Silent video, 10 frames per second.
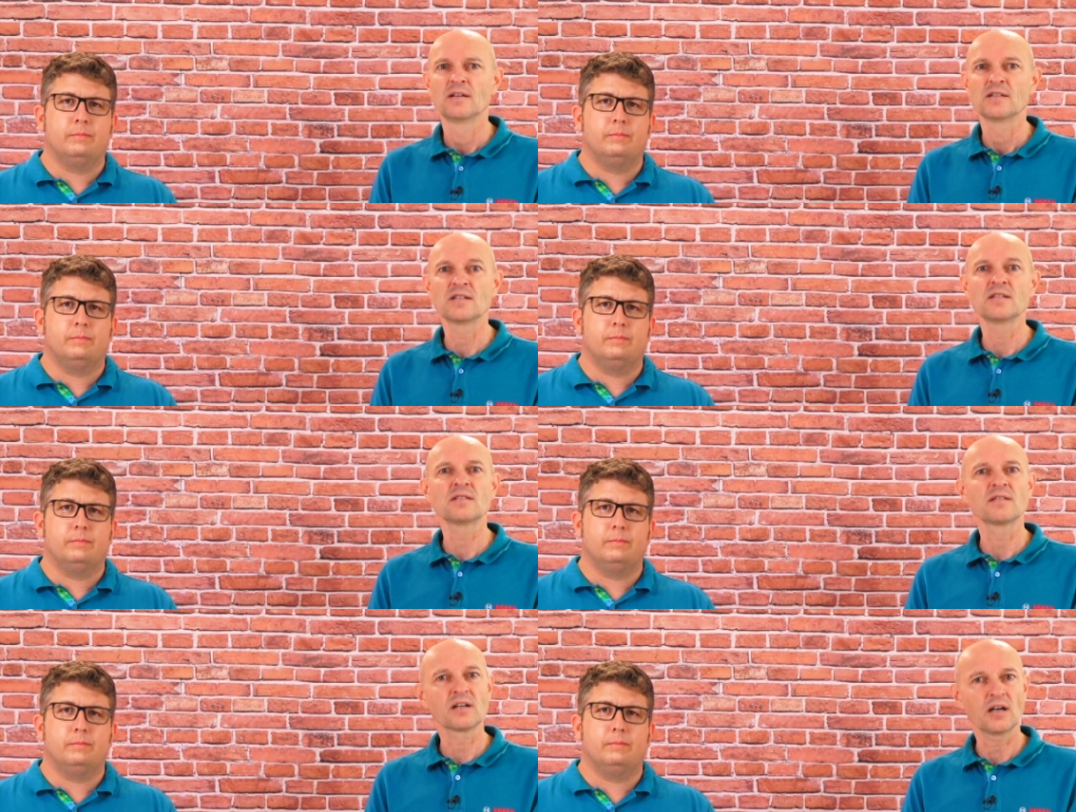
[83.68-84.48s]

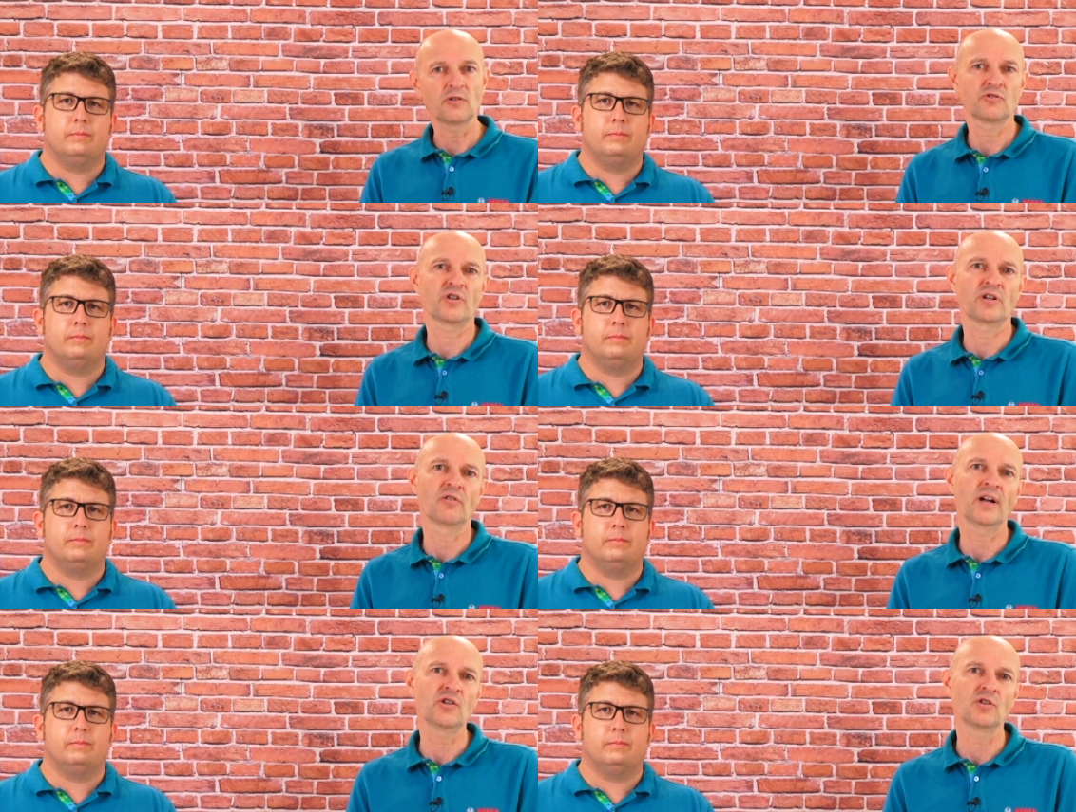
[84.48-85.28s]
Speaker 1: Since the current
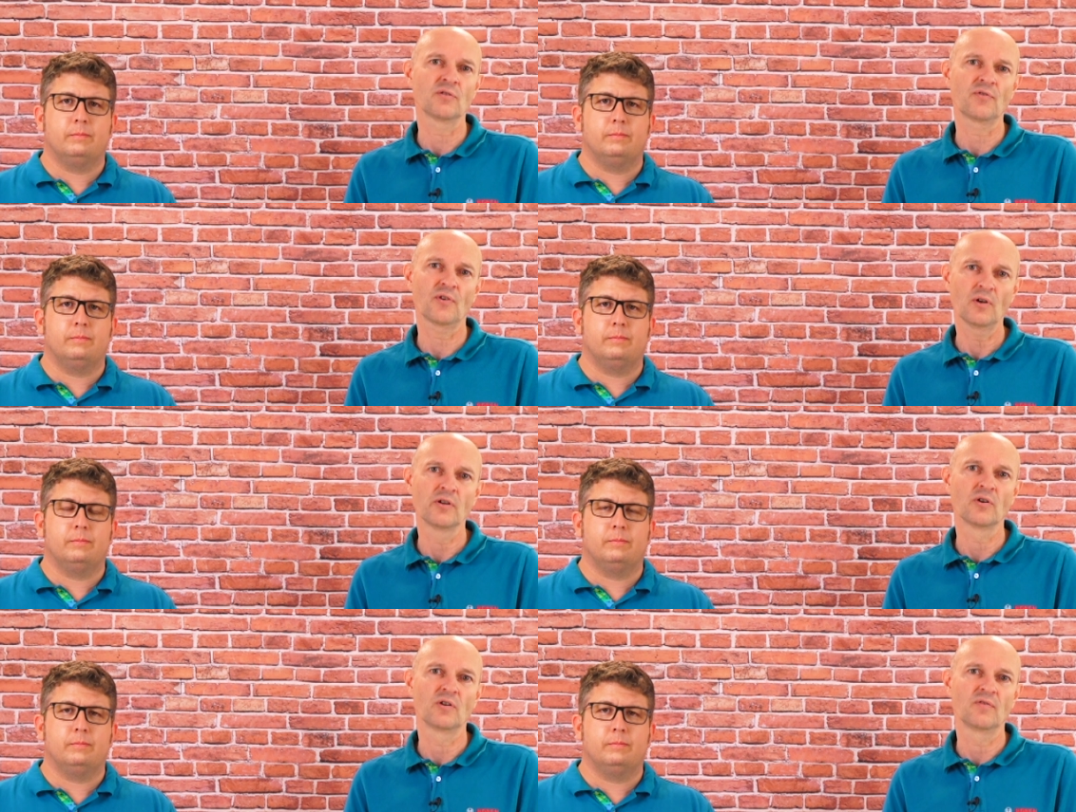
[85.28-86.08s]
generation of
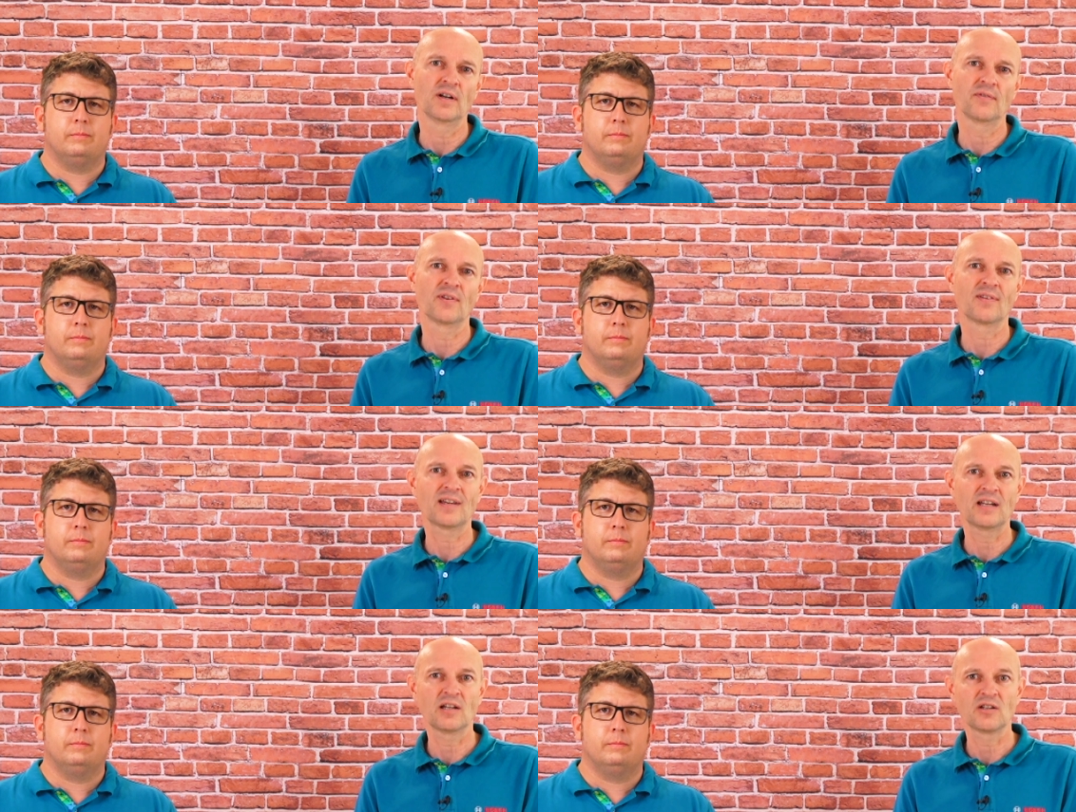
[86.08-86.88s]
solenoid valves is
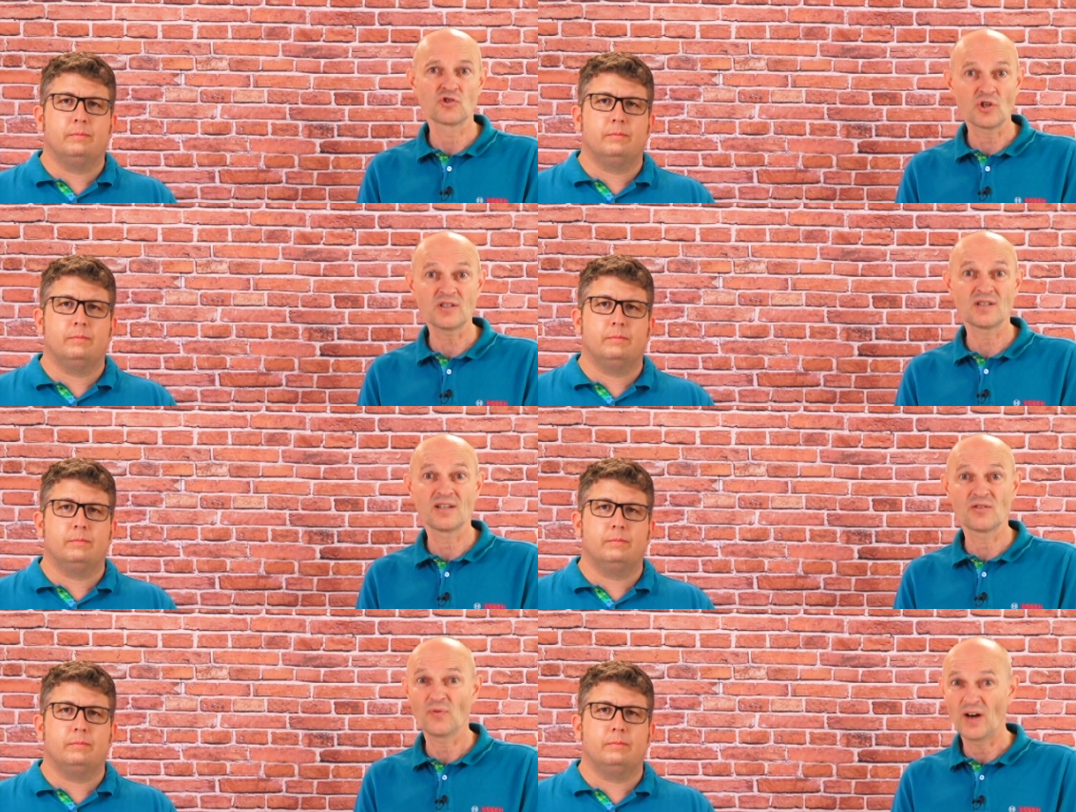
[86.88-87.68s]
getting just
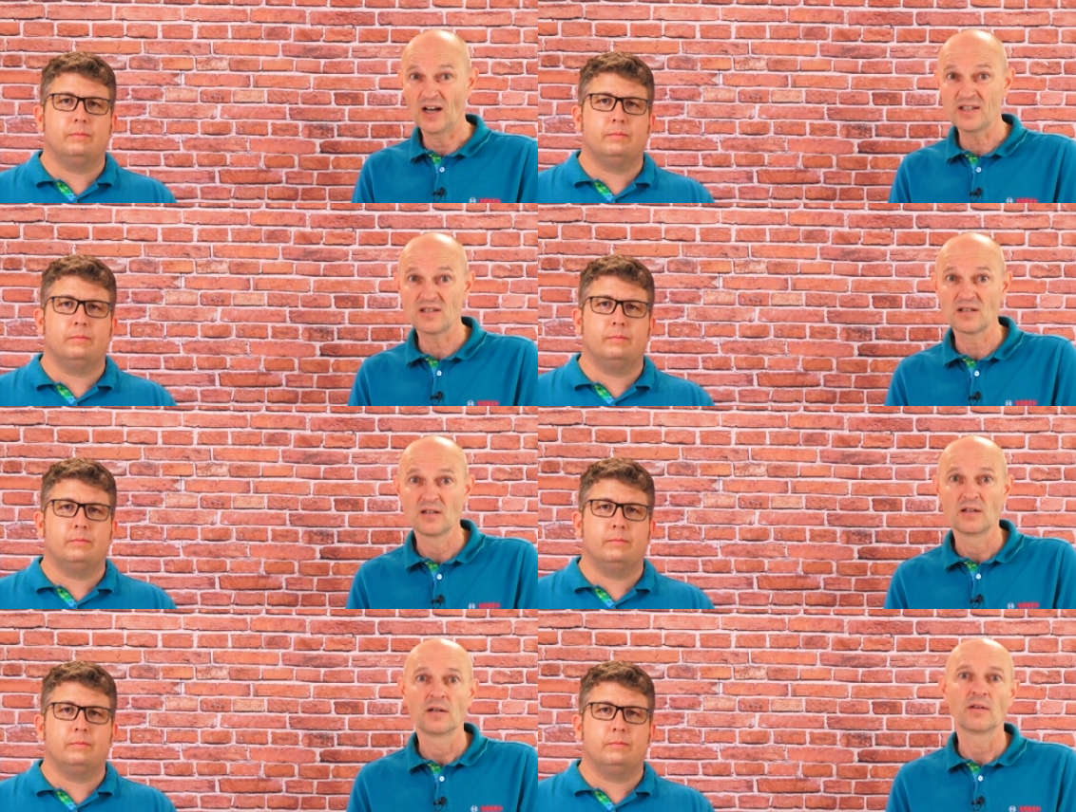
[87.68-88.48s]
as fast,
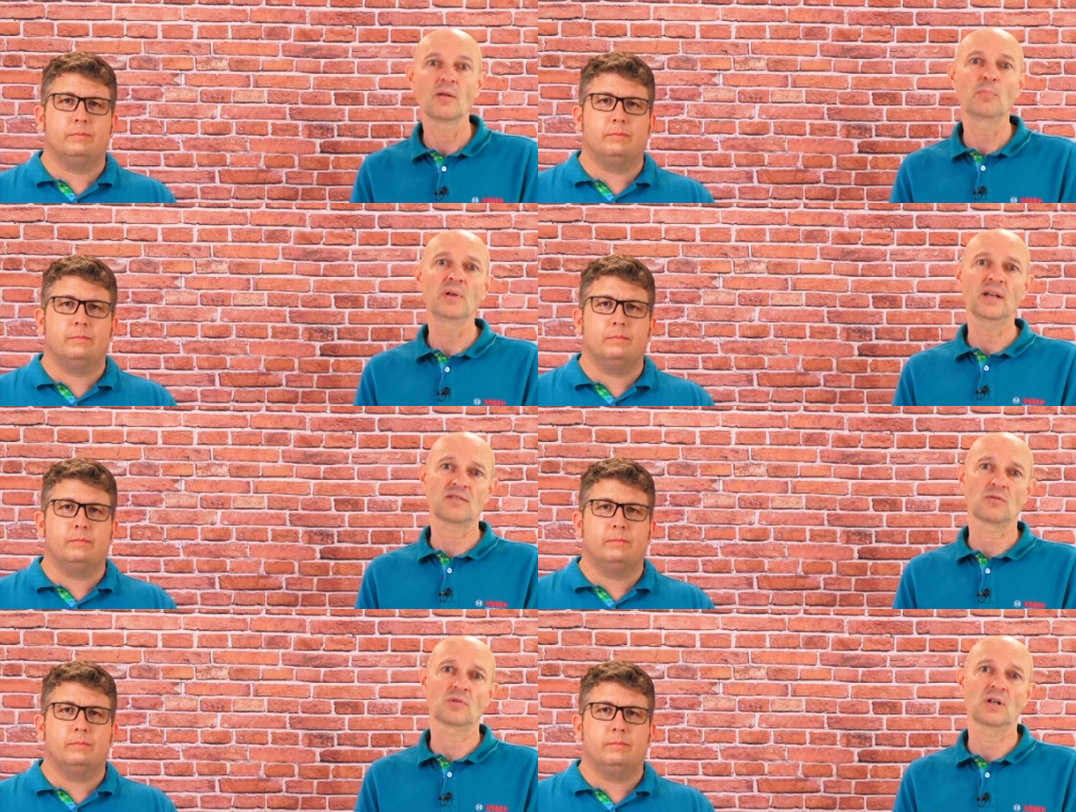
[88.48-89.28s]
the
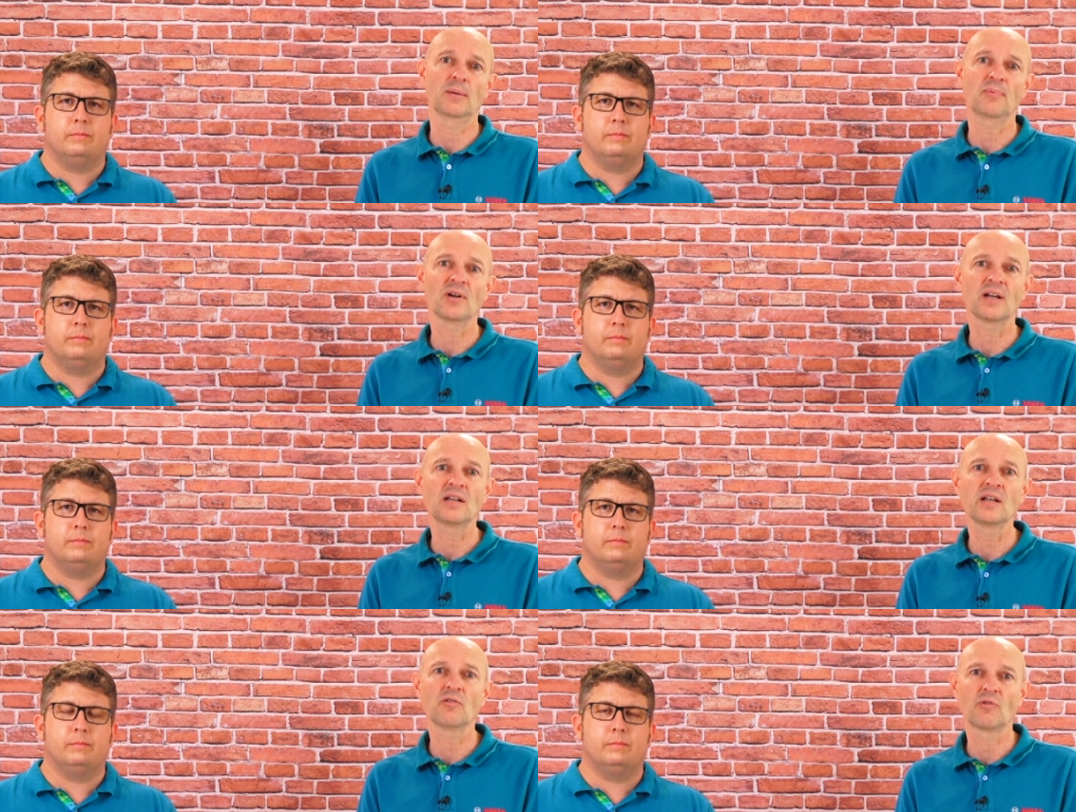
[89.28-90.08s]
piezo types are
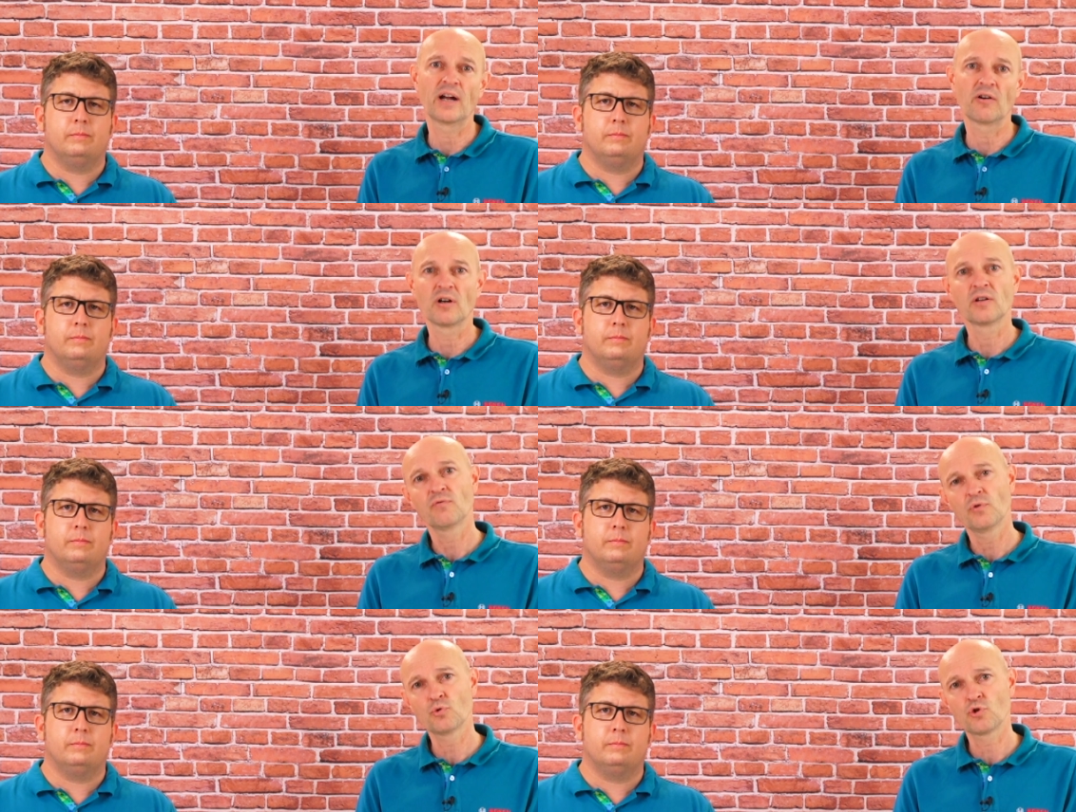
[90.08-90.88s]
getting rarer in
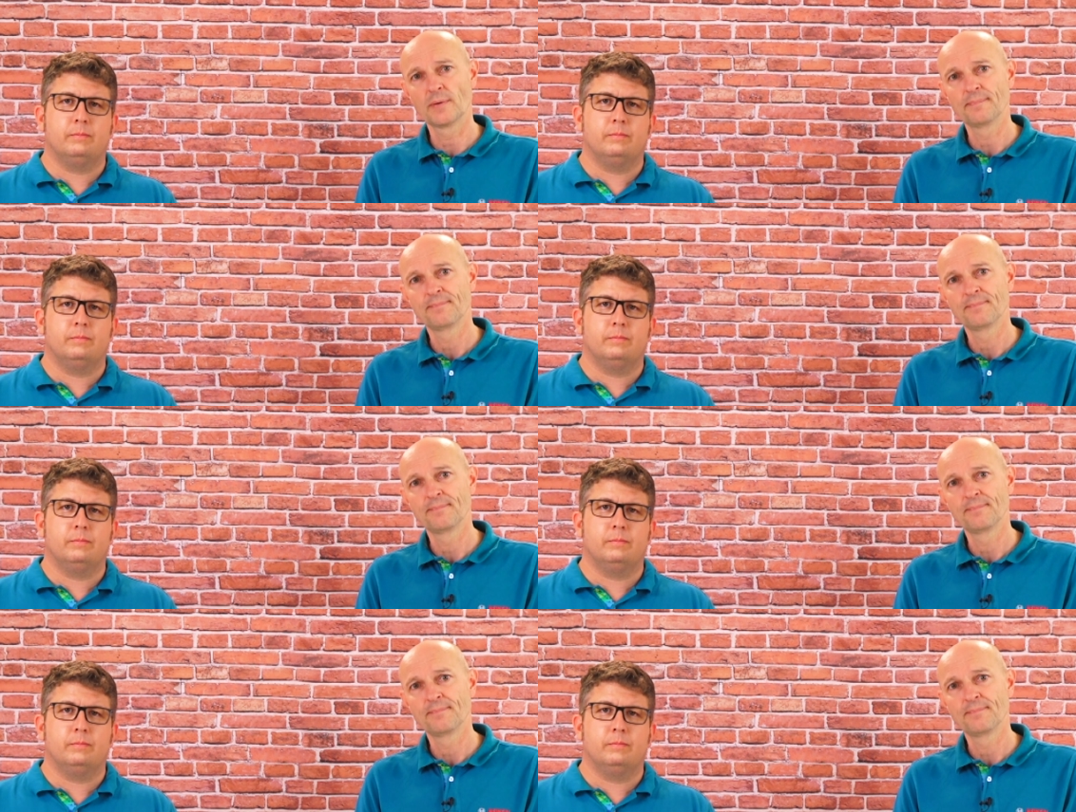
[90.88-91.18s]
future.